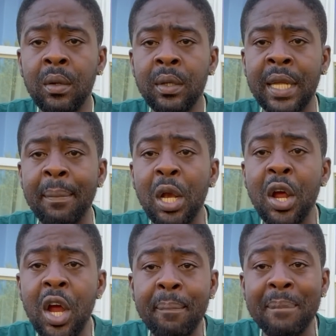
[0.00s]
Them
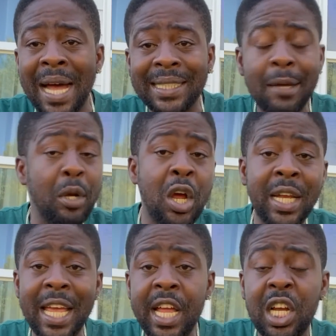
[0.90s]
learn maths, them learn
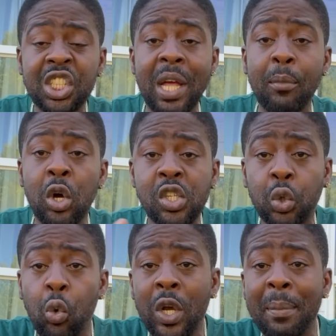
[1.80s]
English, them go
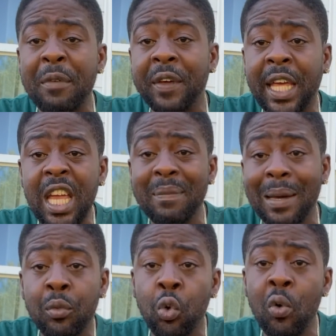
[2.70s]
school, them have to keep
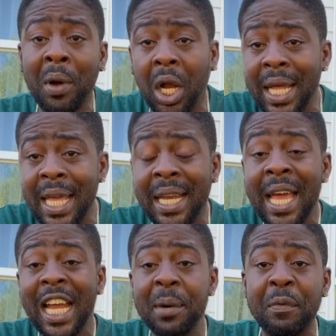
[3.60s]
them room clean,
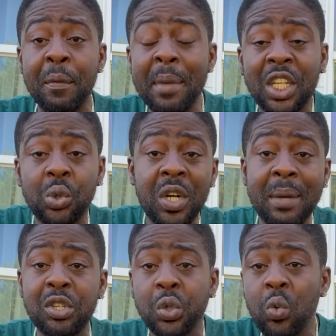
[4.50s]
them have to make sure
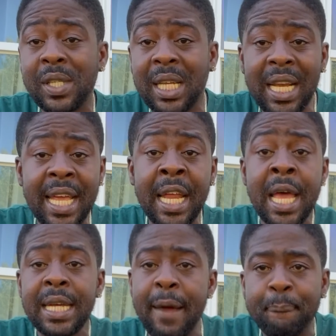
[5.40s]
them shoes clean.
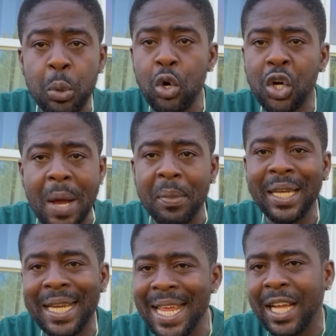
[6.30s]
Them program not
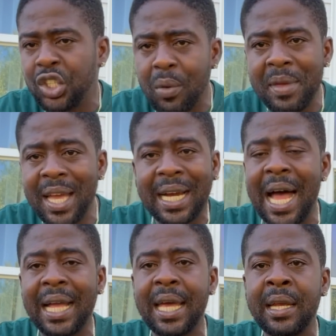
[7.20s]
the day of Jamaica
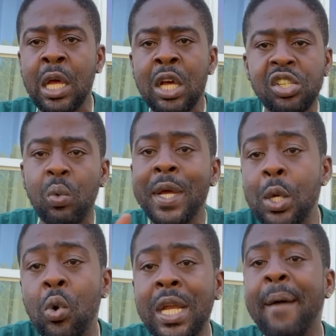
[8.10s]
again. So we
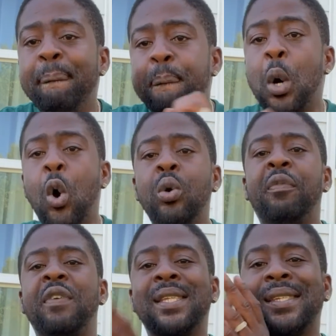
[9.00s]
you them born
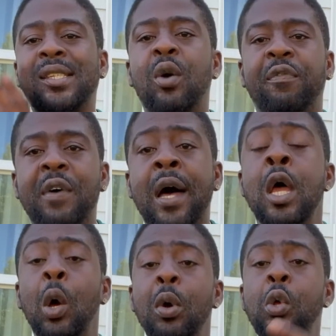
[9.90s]
for suffer,
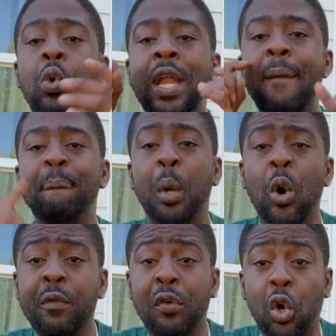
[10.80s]
we you them
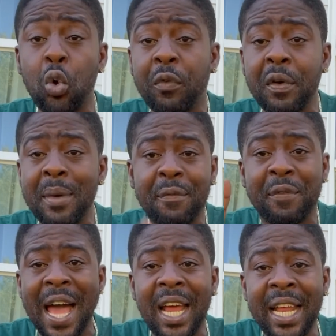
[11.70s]
born for grow, for be
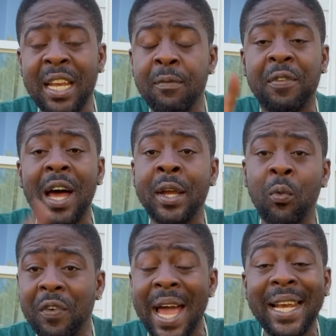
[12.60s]
violent. The, the
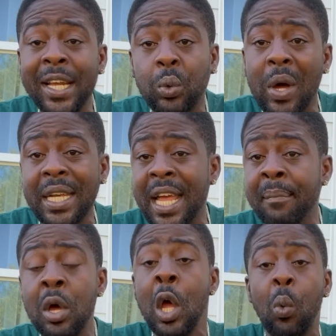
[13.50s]
violent one
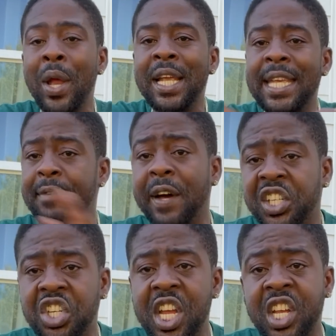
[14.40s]
them will never
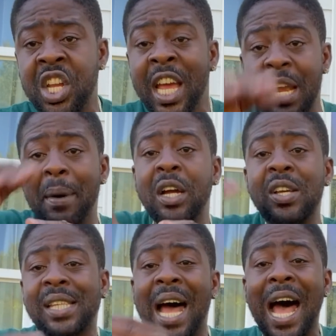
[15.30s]
change. Them are
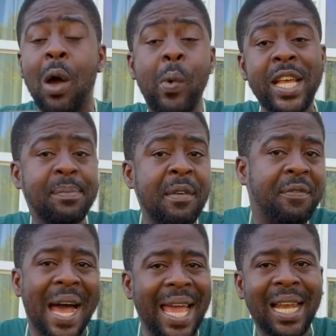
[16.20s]
just always be
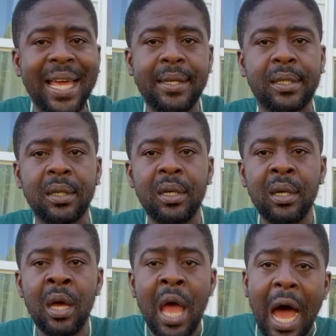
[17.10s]
violent.
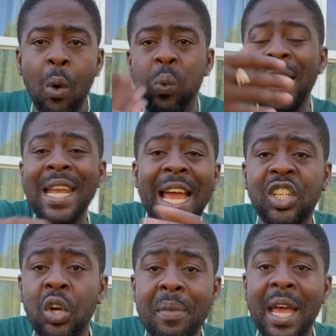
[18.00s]
And we there
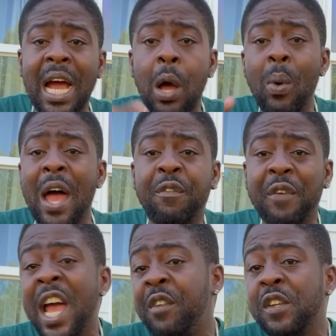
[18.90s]
Jamaican, we are
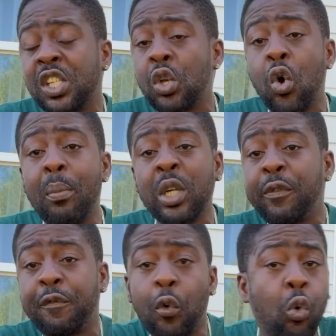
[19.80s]
fight for so much
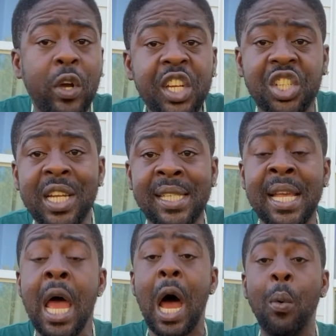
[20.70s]
foolishness.
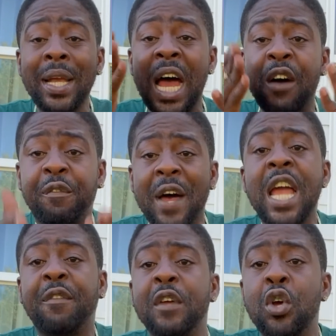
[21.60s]
And we not
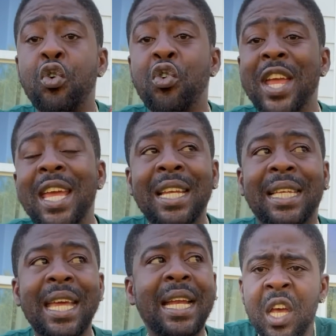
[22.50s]
fight for the real
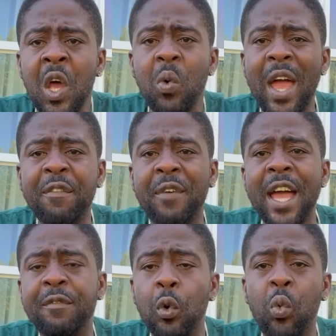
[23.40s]
thing. We are
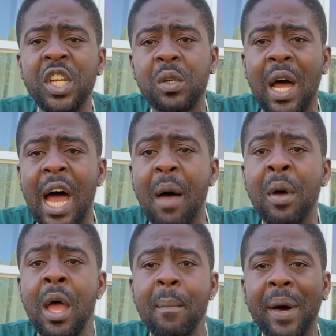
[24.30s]
fight for which um
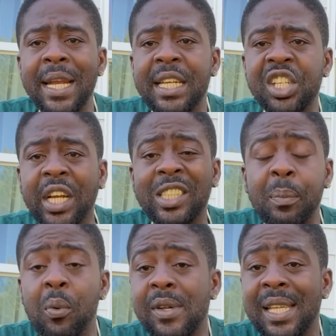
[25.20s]
politicians
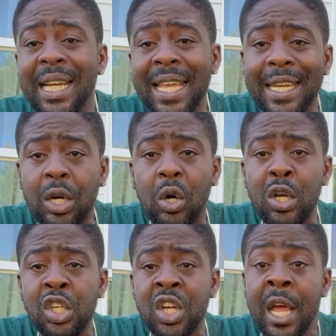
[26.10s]
supposed to lead the
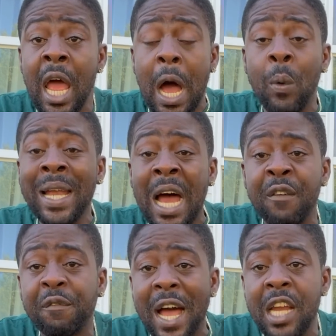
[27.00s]
country. And we not
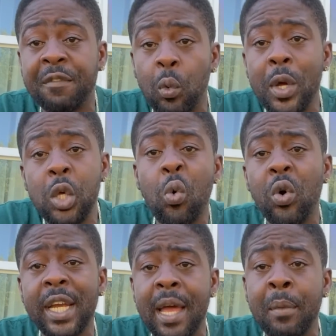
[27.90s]
fight for we youth
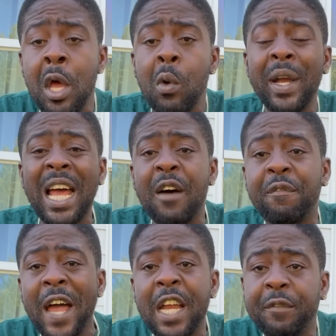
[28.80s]
them. We not
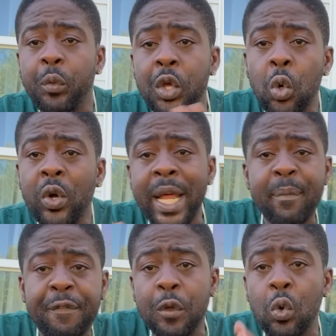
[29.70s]
fight for we youth them
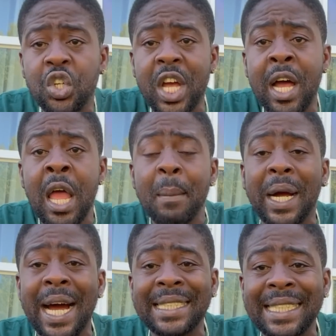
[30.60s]
future.
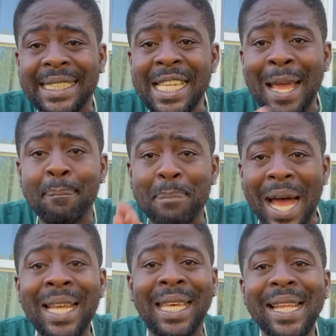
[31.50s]
Because the same
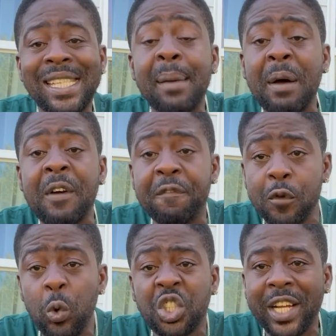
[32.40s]
bad kids them have a
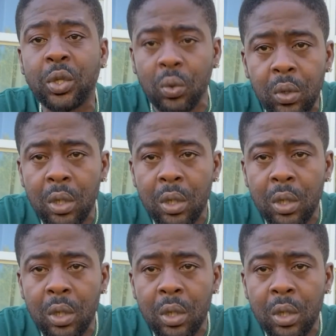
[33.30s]
future too.